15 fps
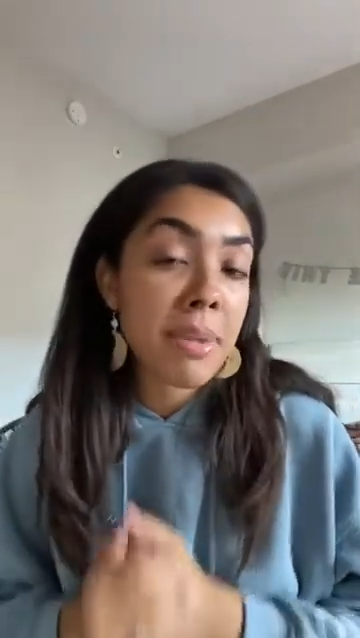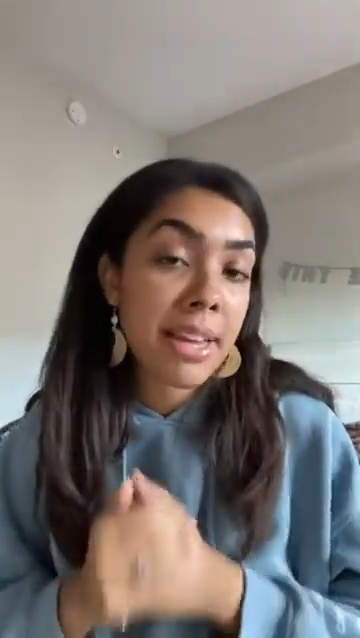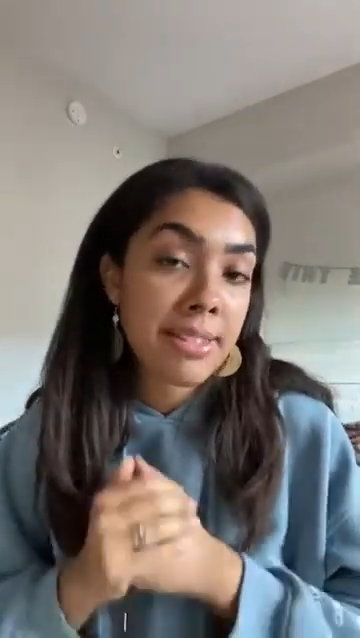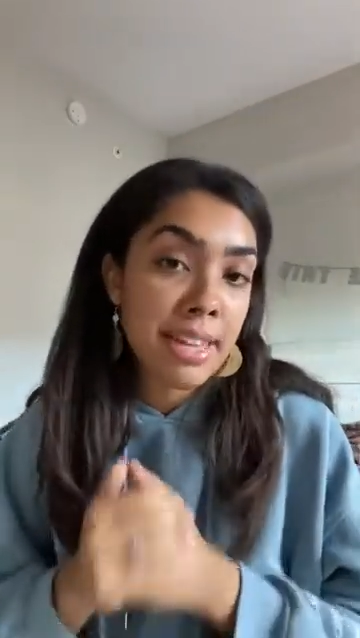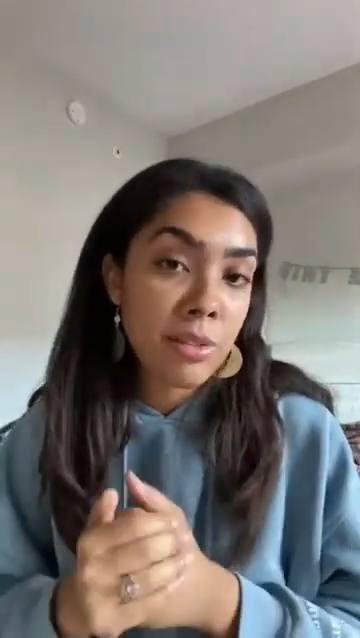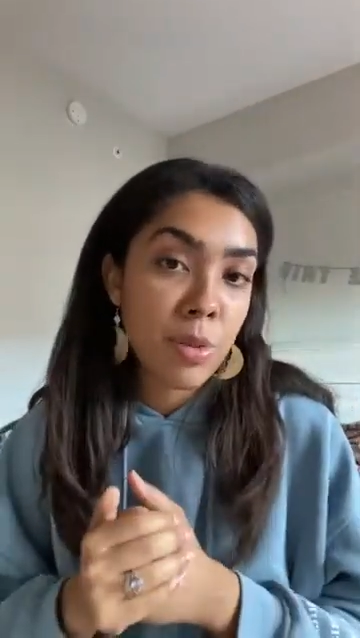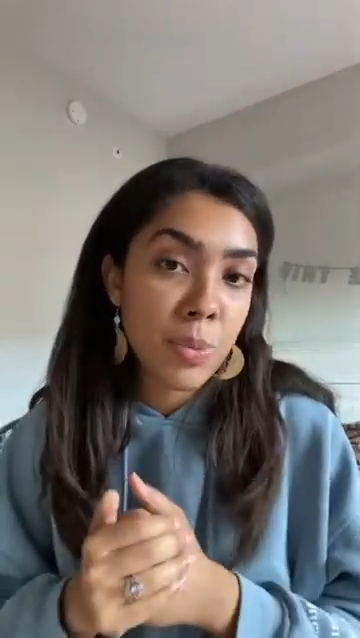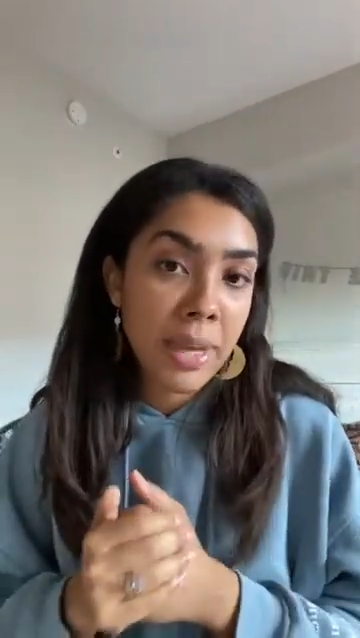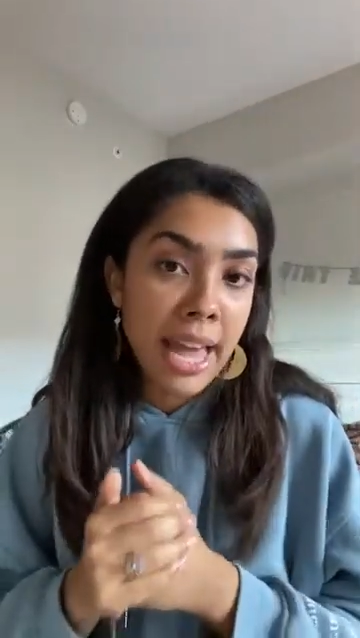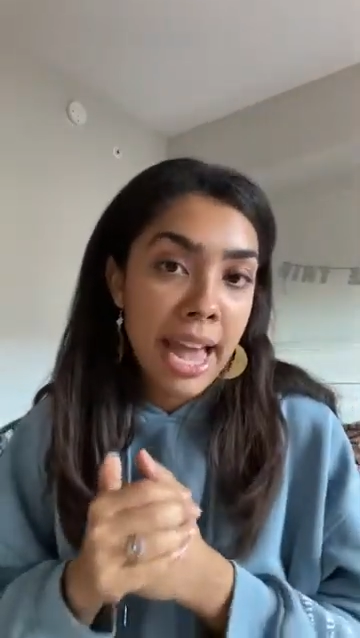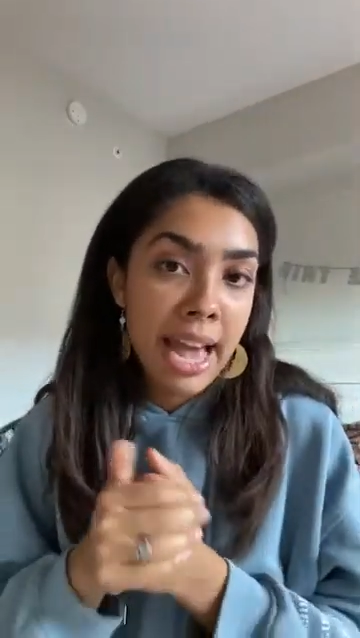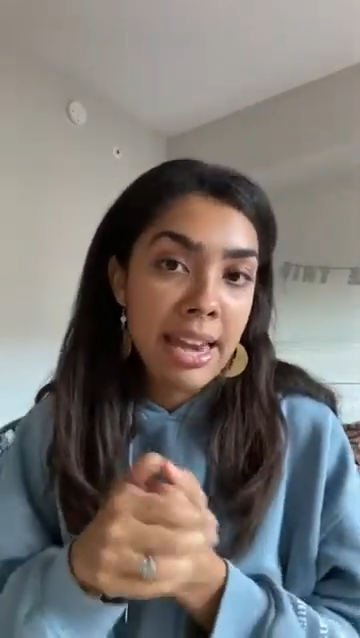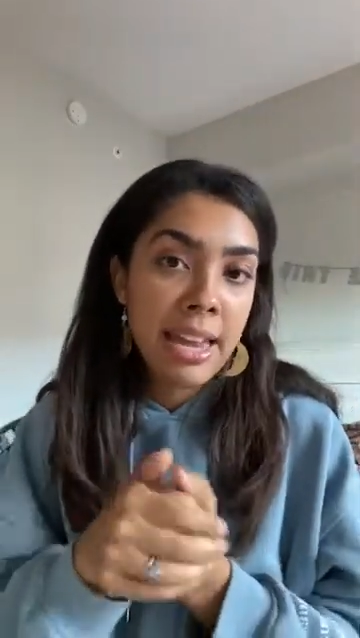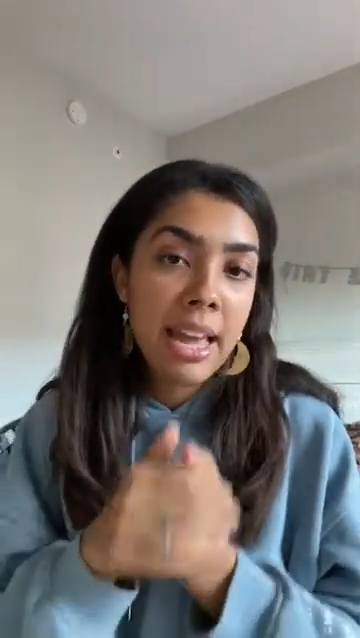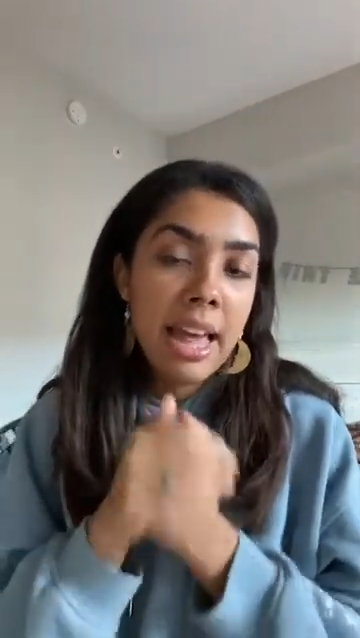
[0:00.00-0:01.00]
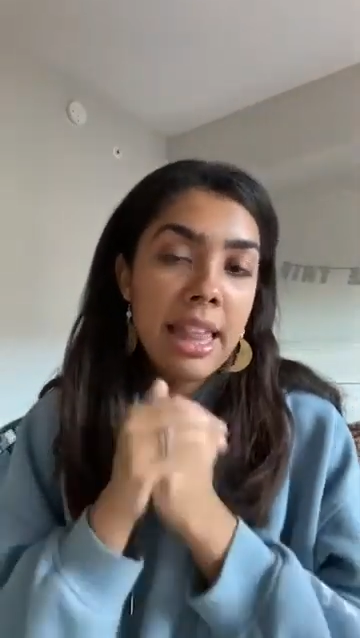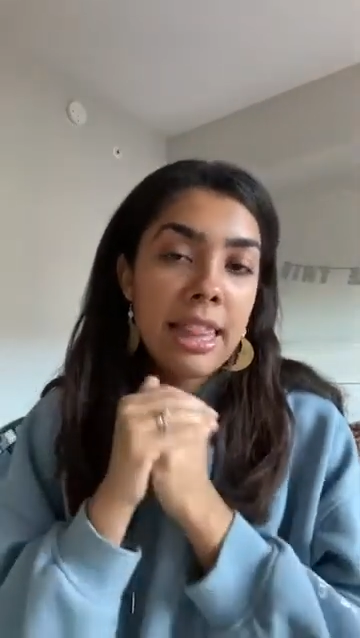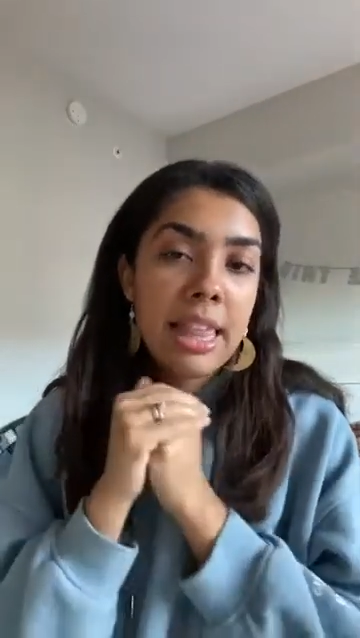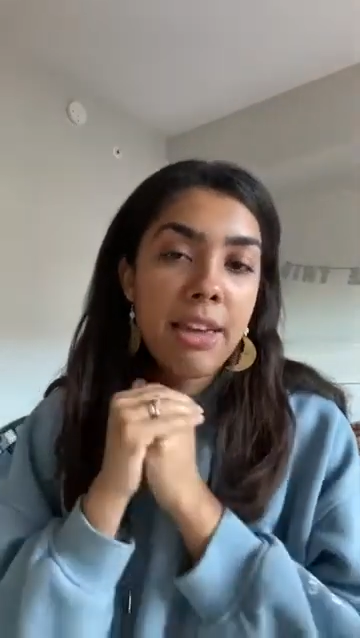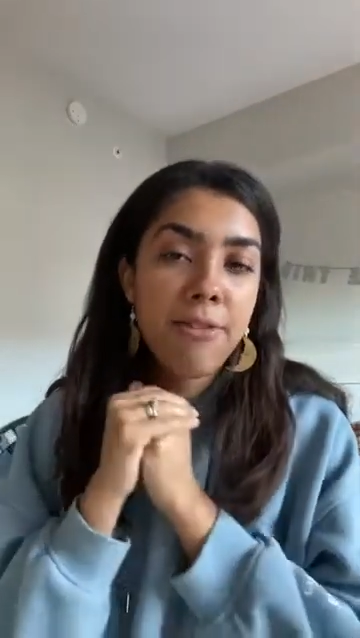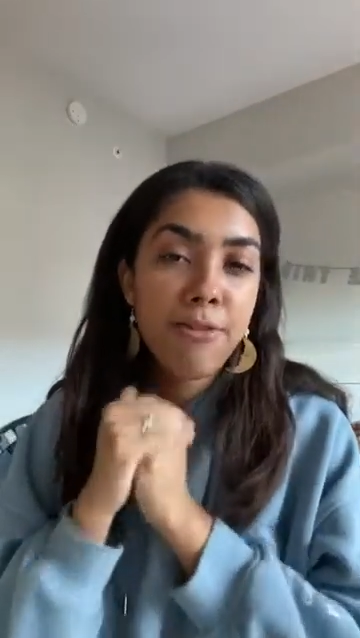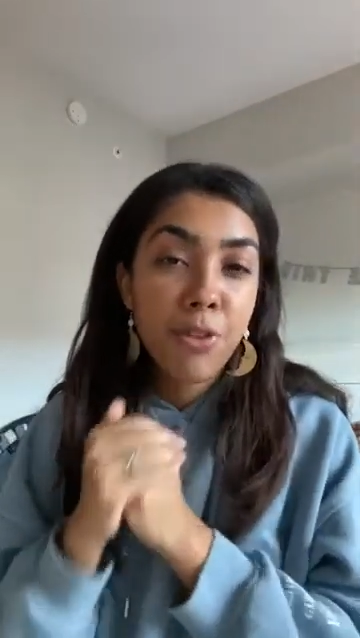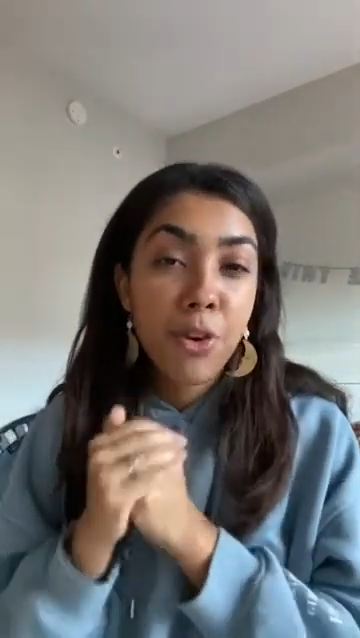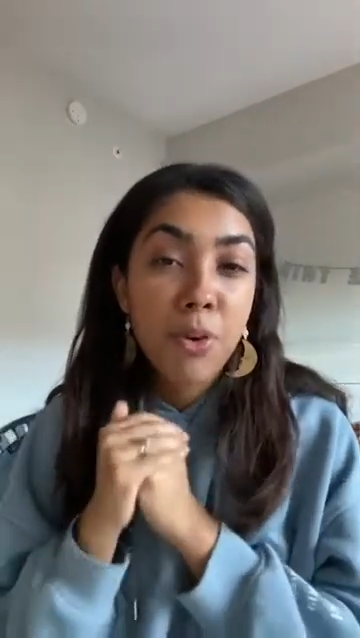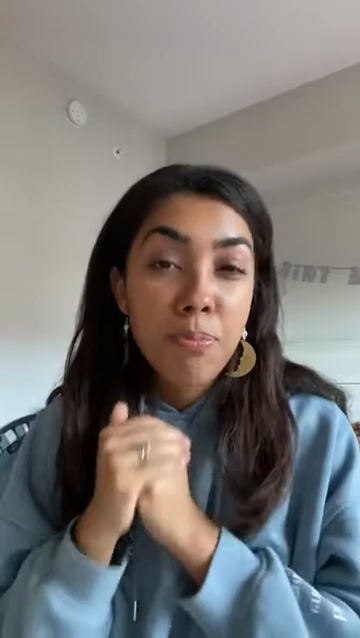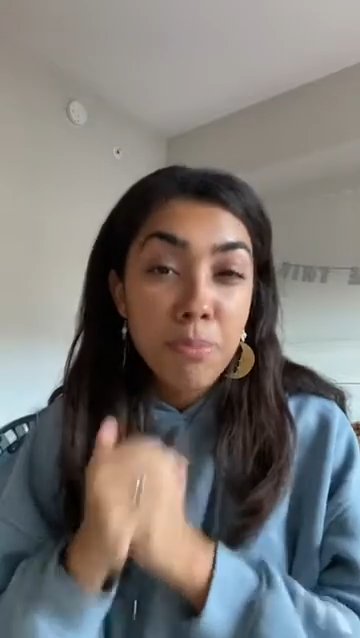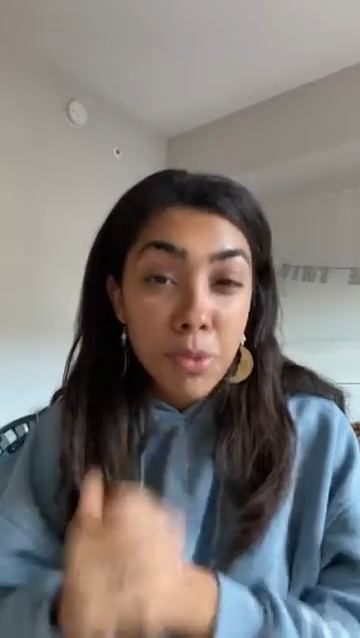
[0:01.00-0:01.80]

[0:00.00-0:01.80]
because that's when we had the full